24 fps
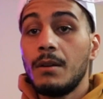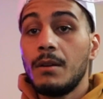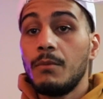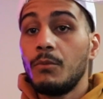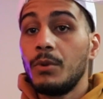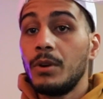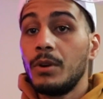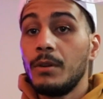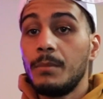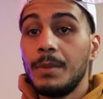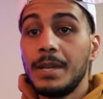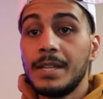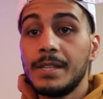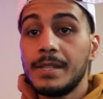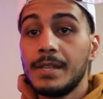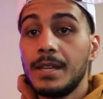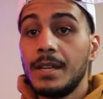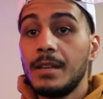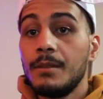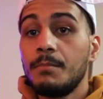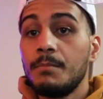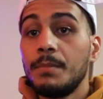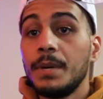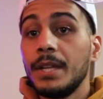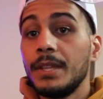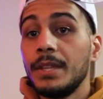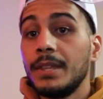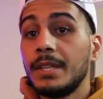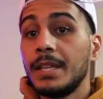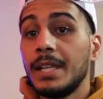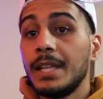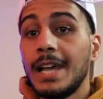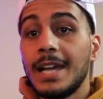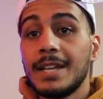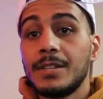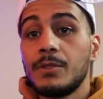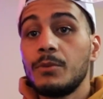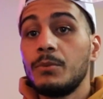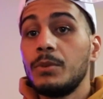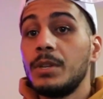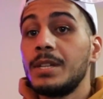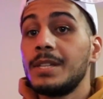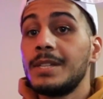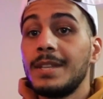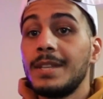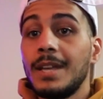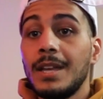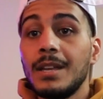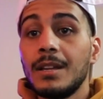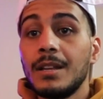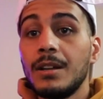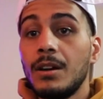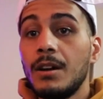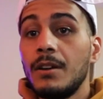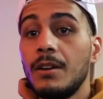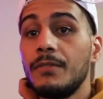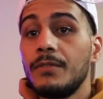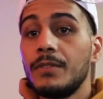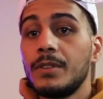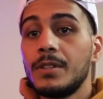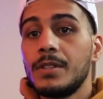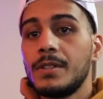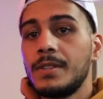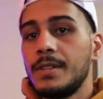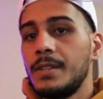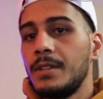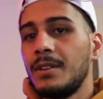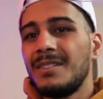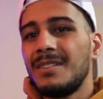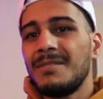were amazing, but the last one has taken off because,